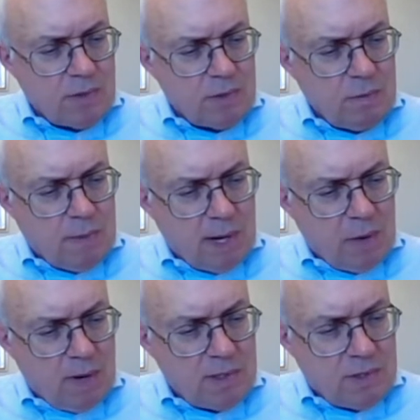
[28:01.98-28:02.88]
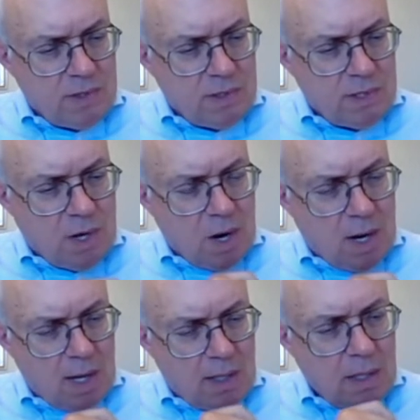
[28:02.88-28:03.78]
you, my questions
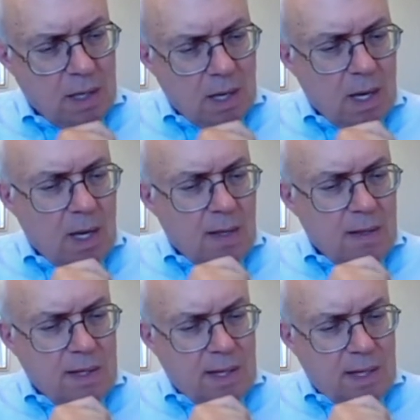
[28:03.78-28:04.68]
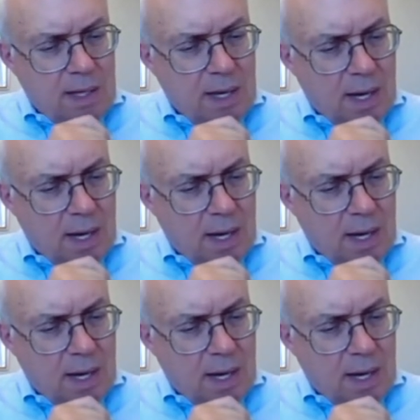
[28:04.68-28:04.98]
on the